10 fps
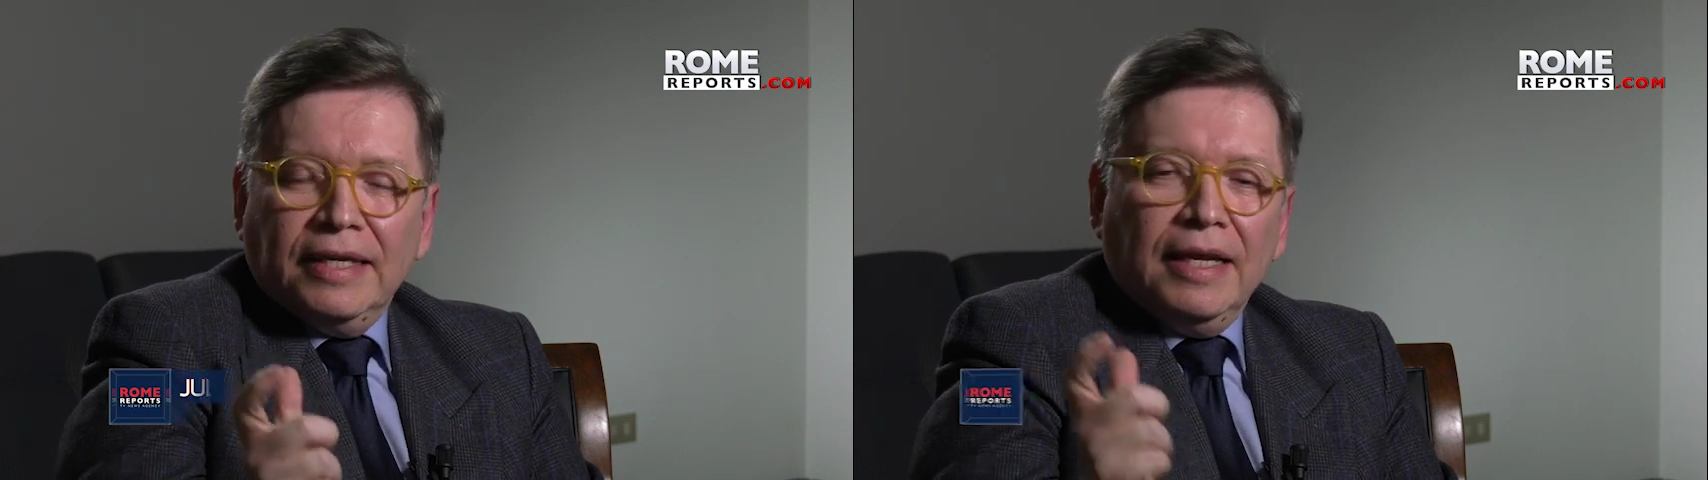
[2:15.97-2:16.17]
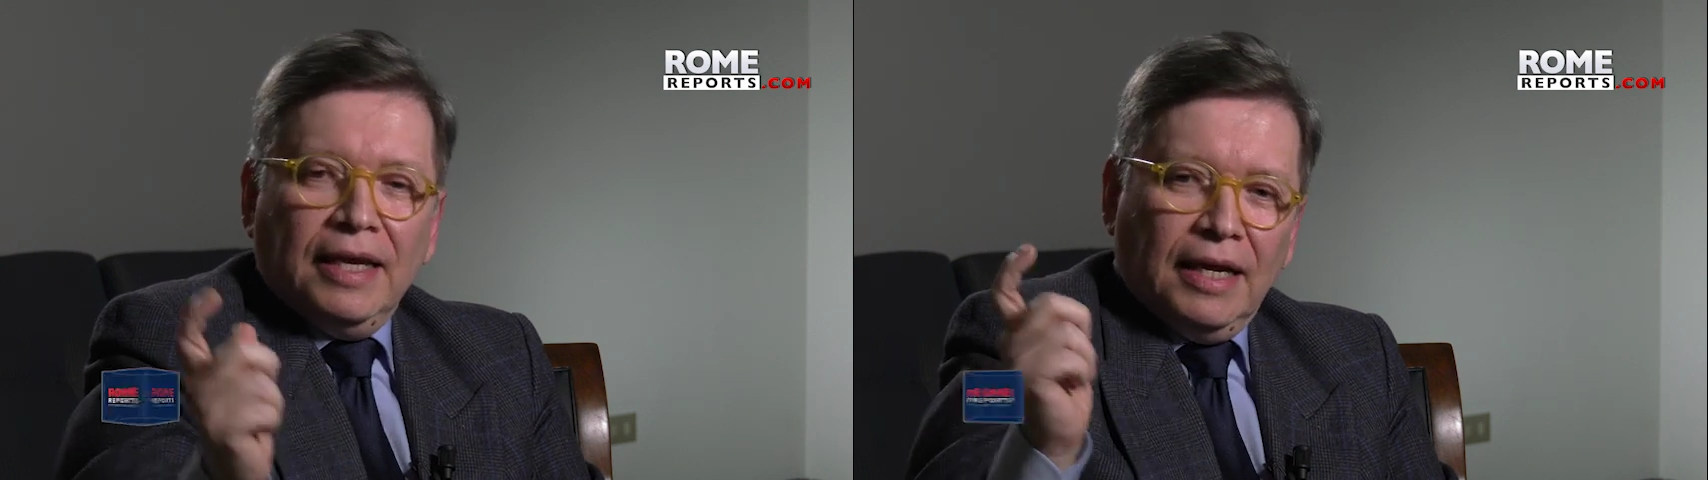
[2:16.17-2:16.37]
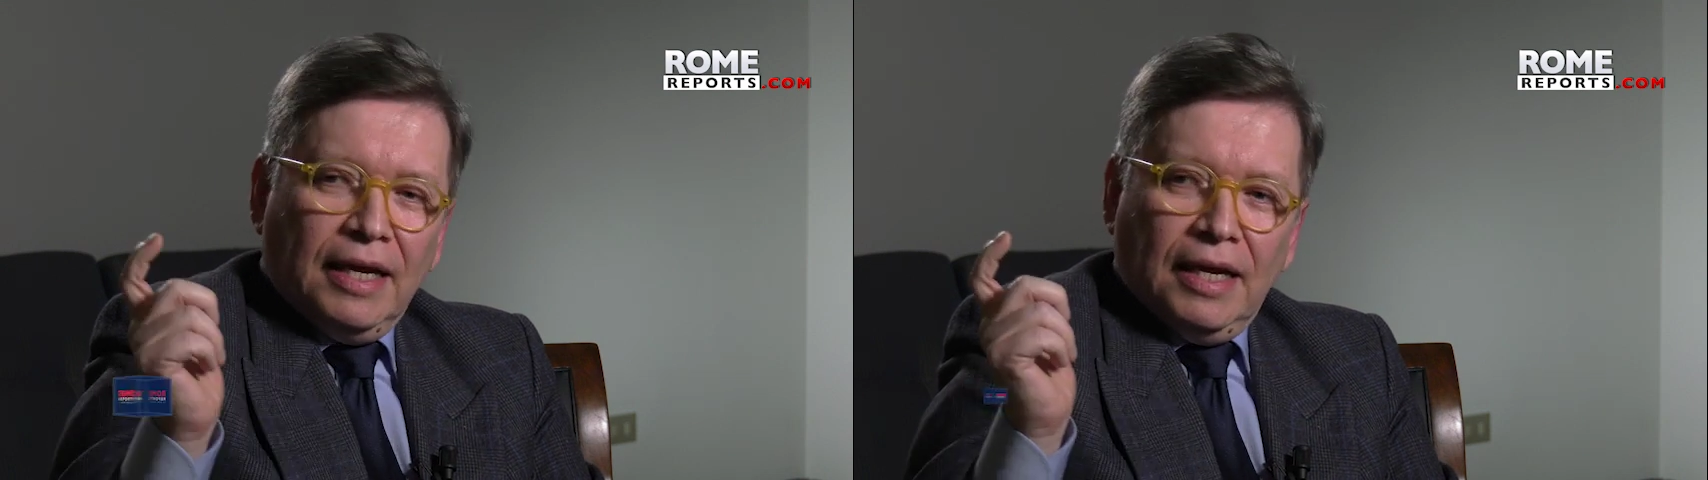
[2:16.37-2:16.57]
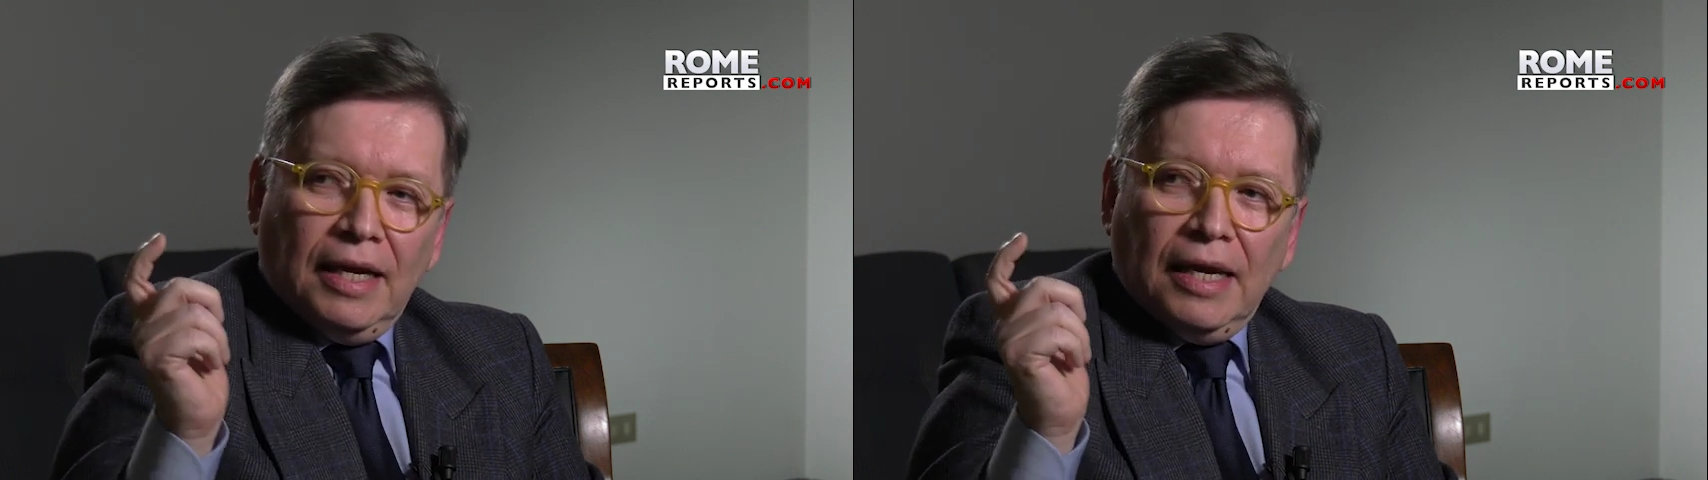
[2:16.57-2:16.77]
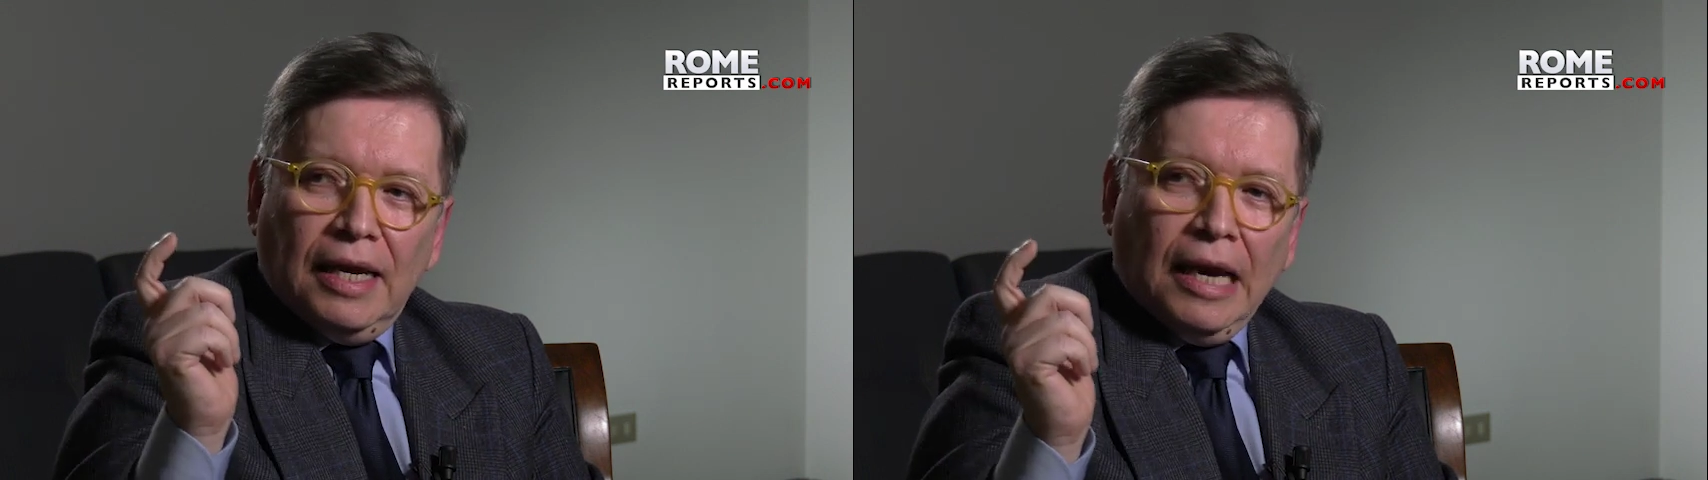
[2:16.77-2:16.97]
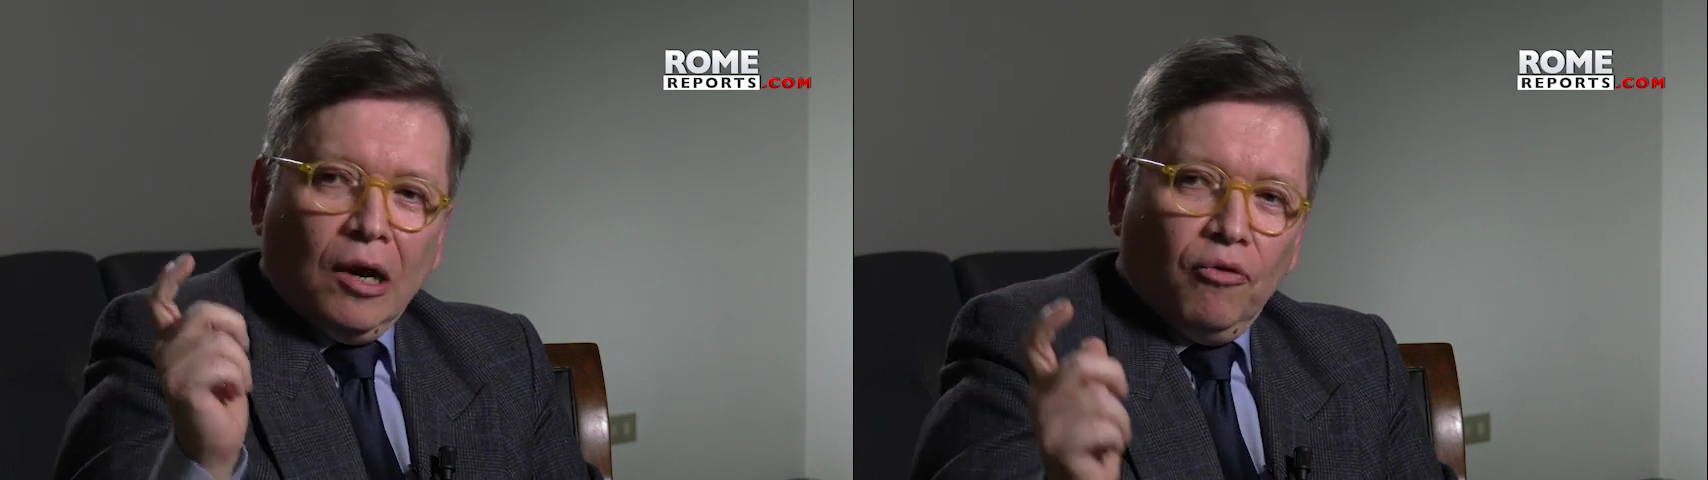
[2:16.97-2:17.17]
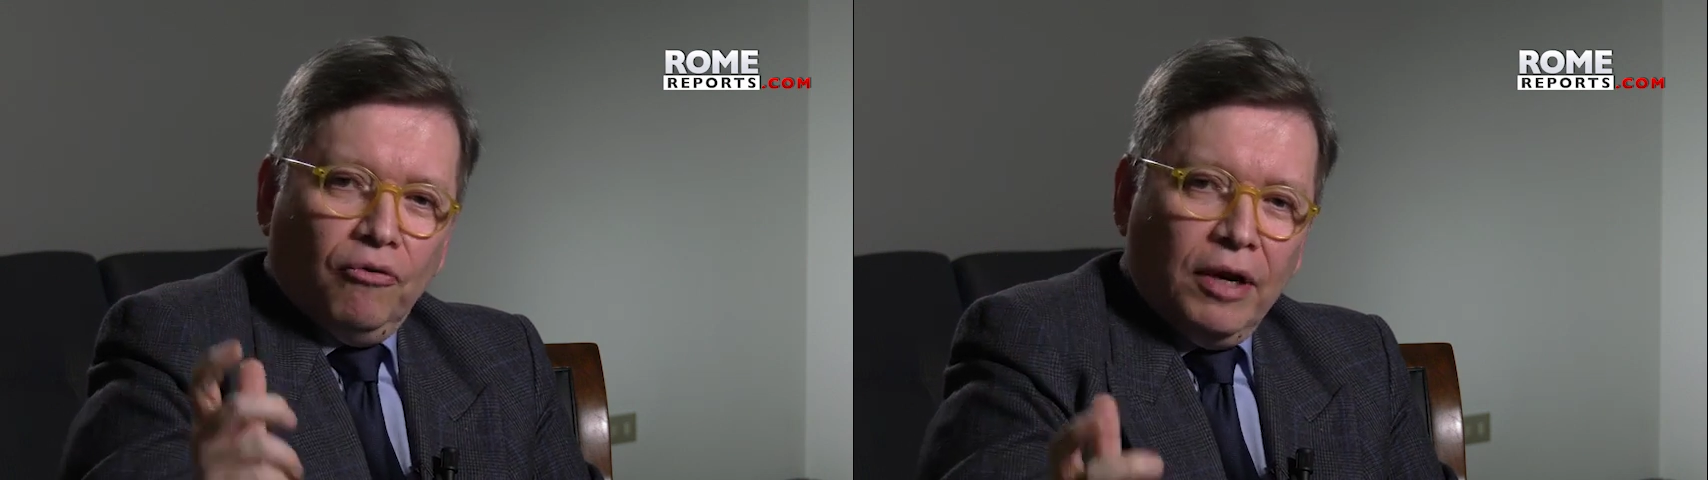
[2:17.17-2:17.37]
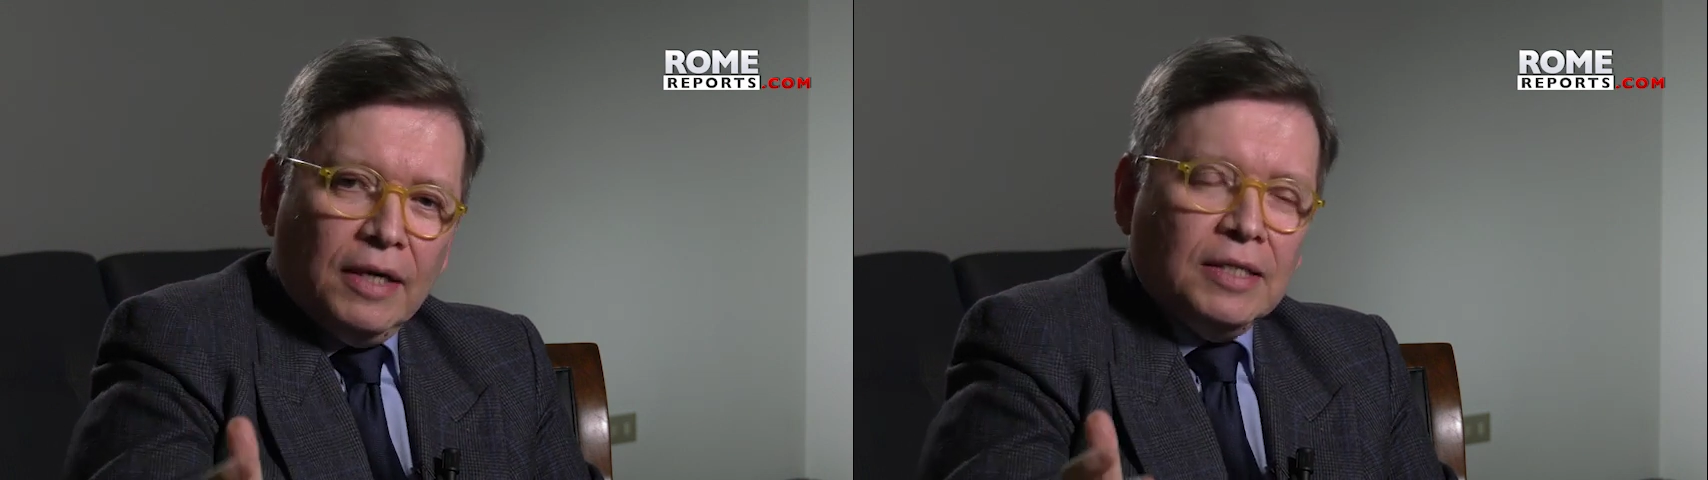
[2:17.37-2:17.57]
that generates solutions,
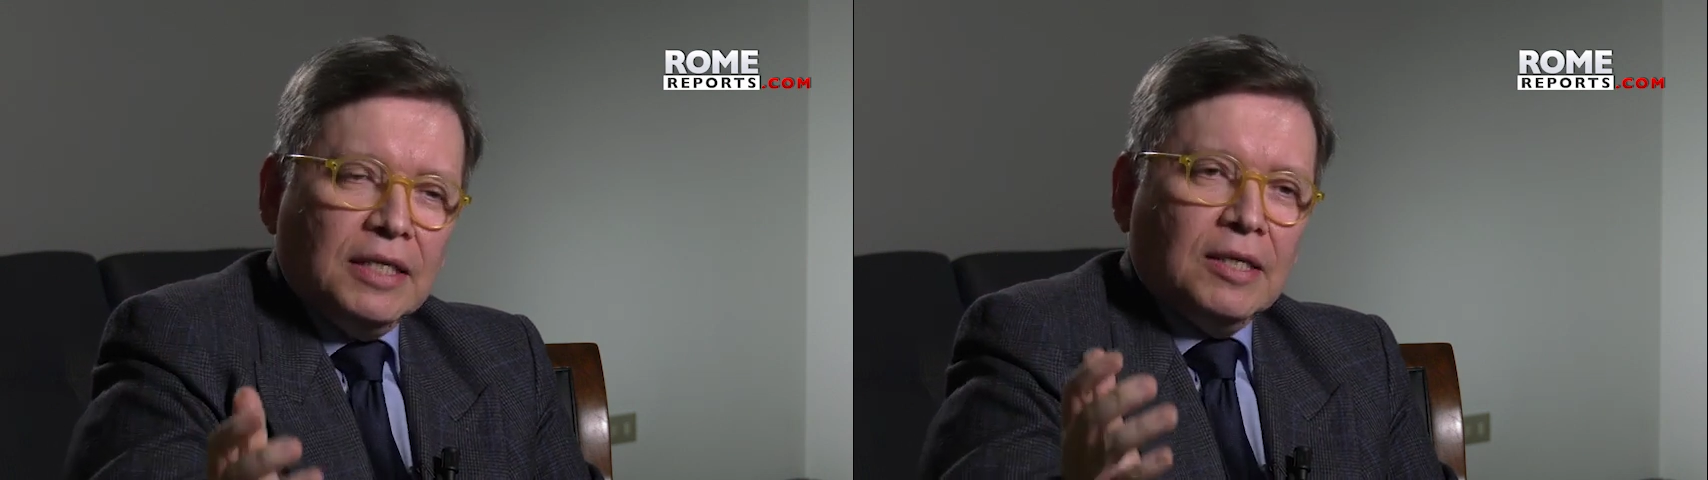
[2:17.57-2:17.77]
and poses